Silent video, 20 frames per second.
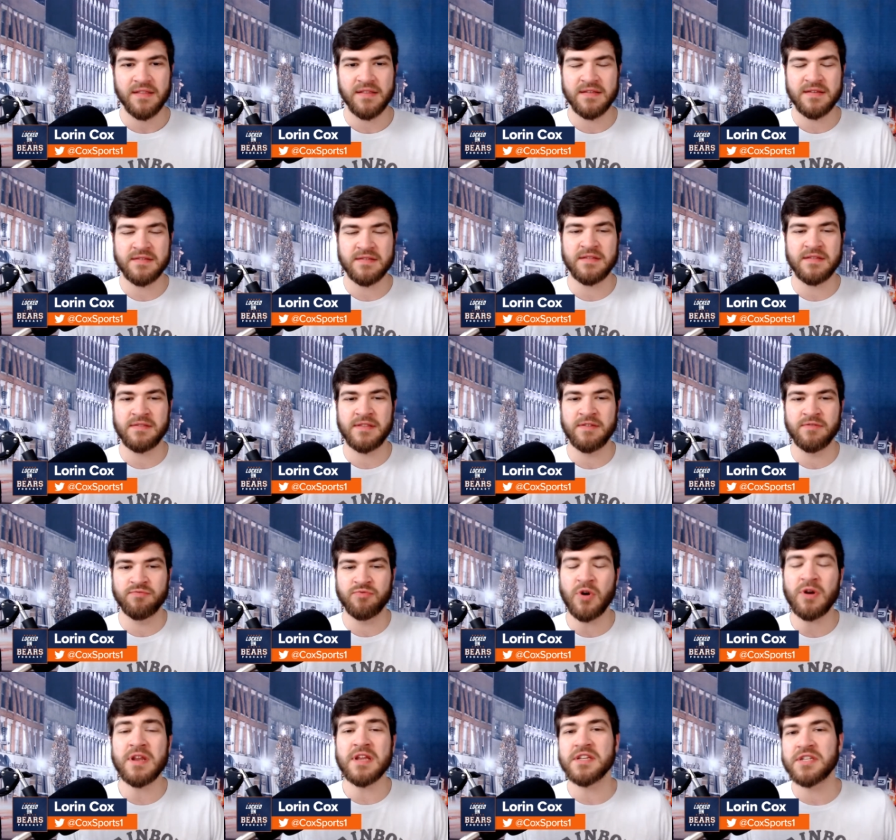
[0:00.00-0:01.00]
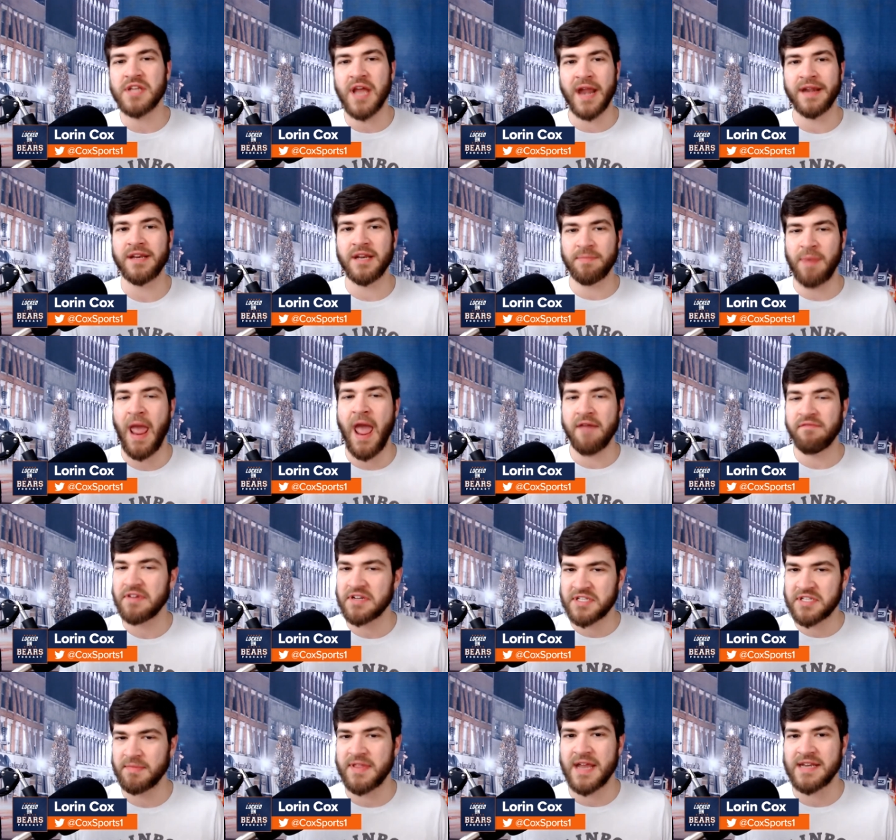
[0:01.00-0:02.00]
th these rookies ended up
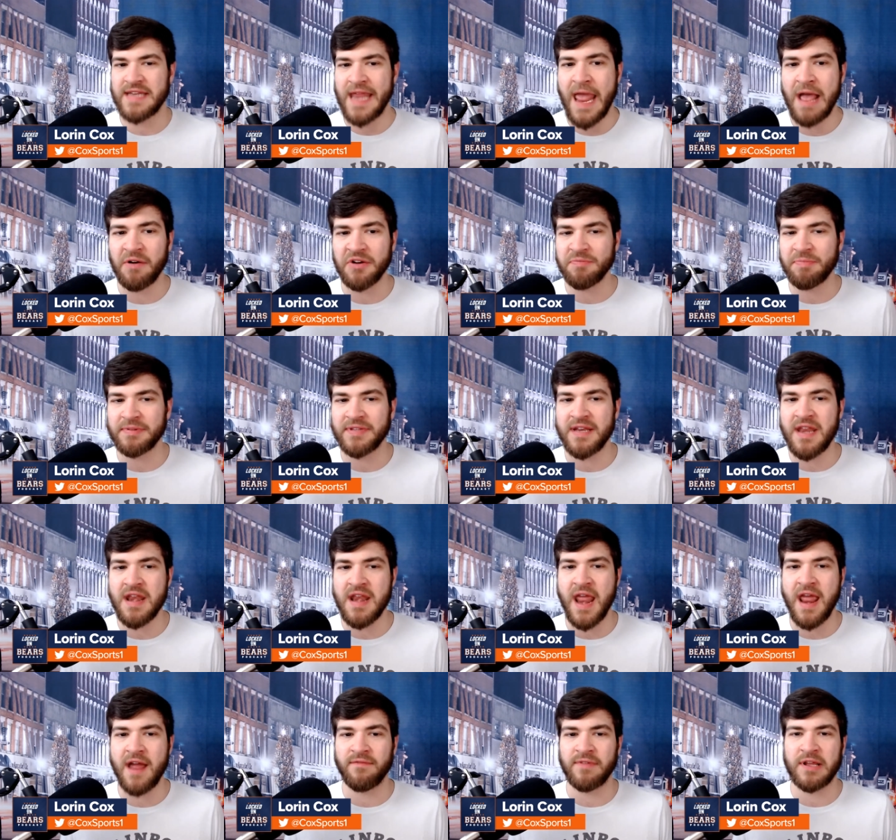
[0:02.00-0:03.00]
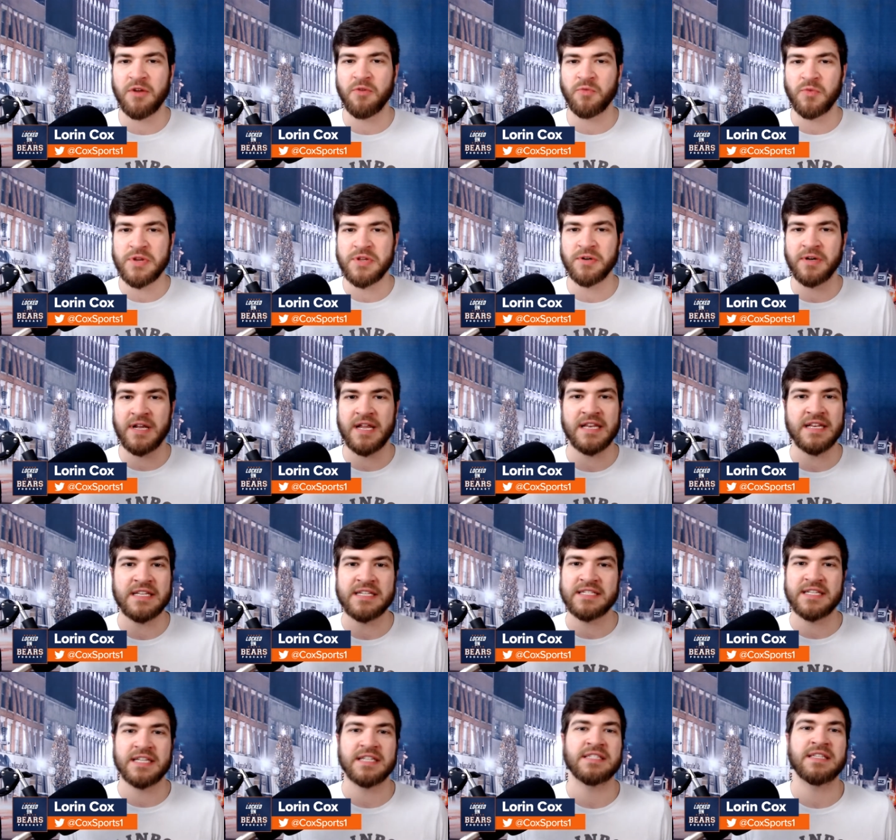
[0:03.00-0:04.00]
having some of that talent, but they didn't have like a real
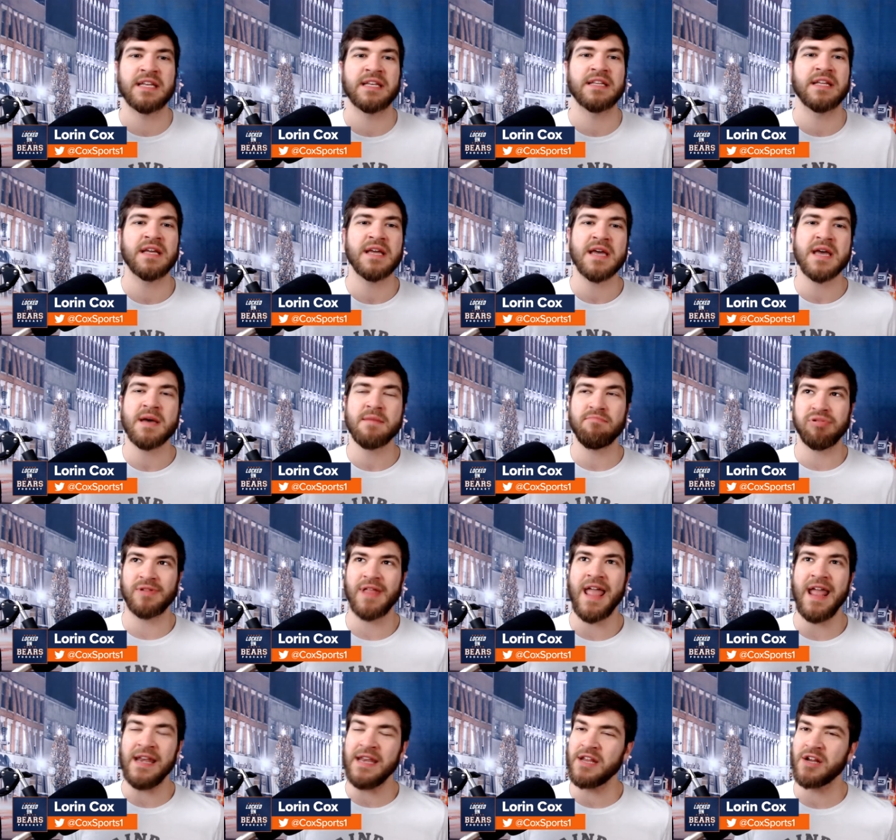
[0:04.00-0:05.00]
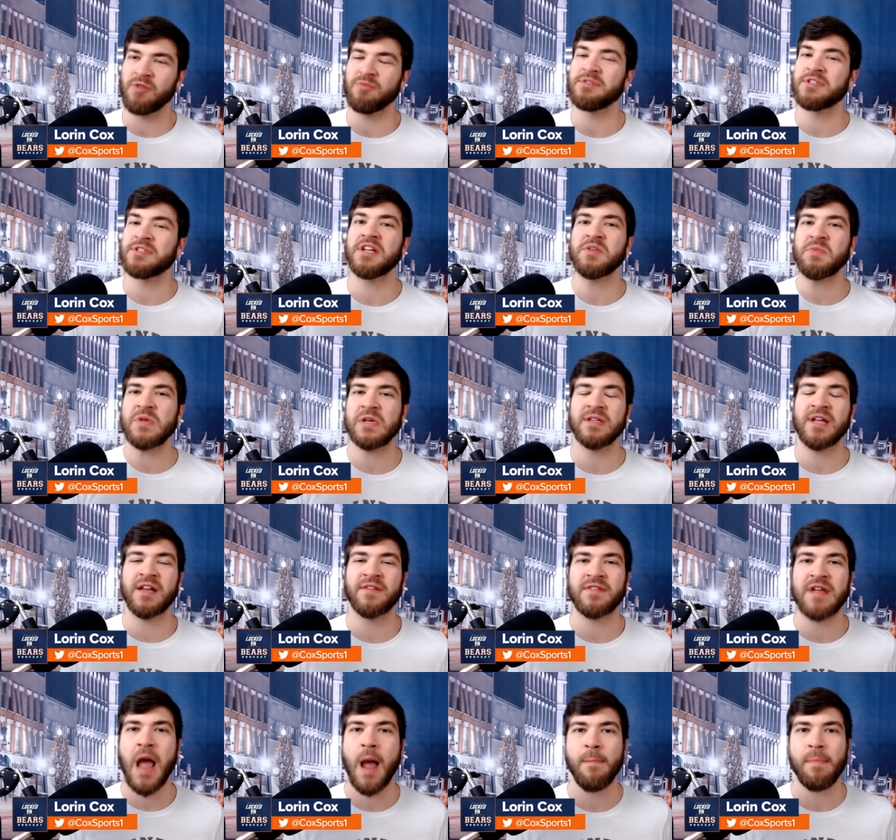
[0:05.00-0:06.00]
consistent plan here. It was going to be a lot
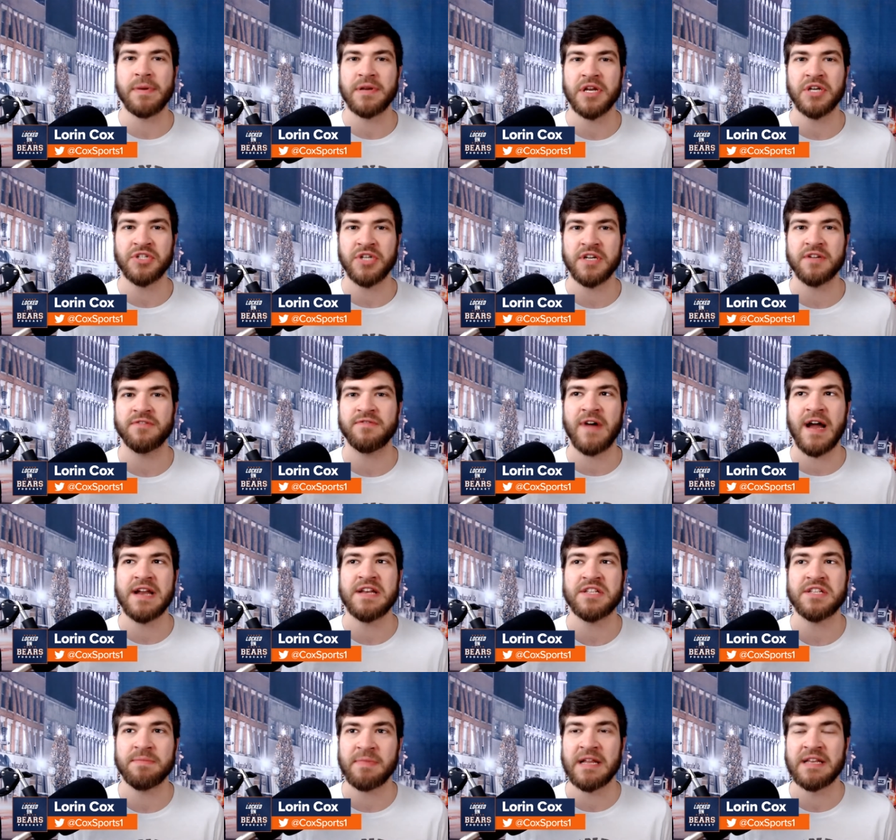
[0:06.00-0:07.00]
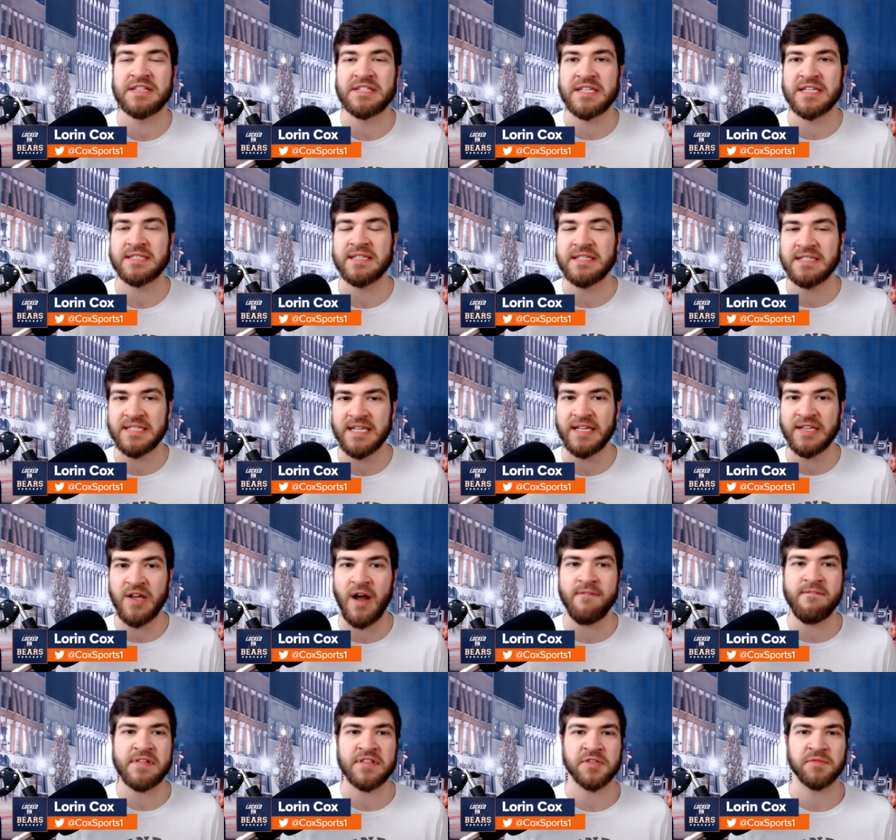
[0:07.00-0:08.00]
of competition to find some consistency on
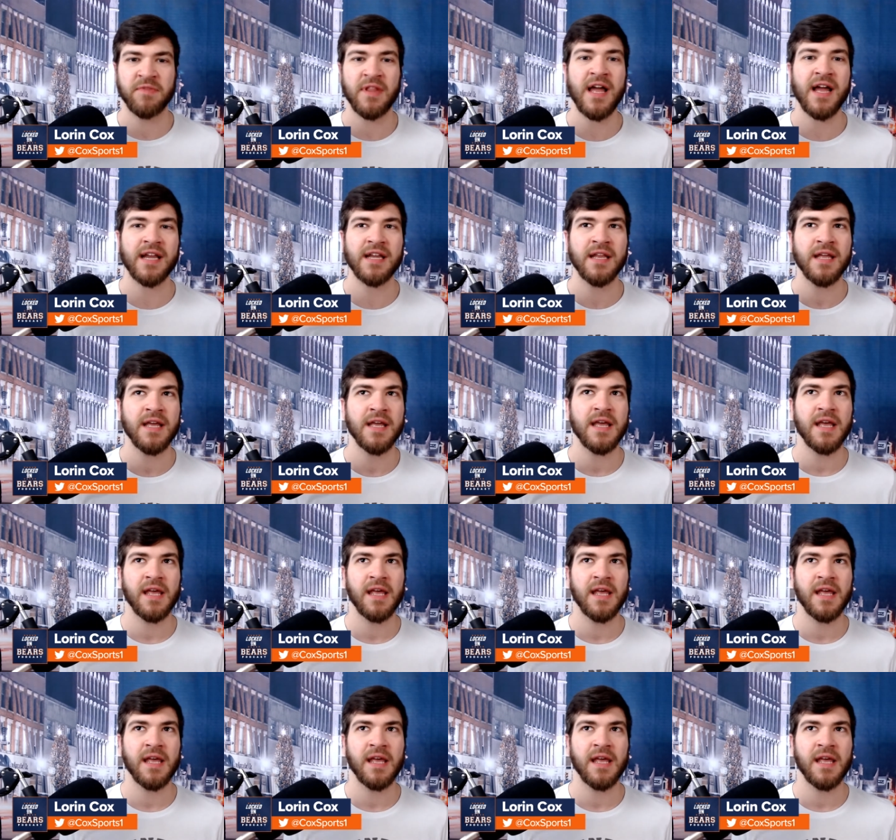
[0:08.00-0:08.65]
the offensive line.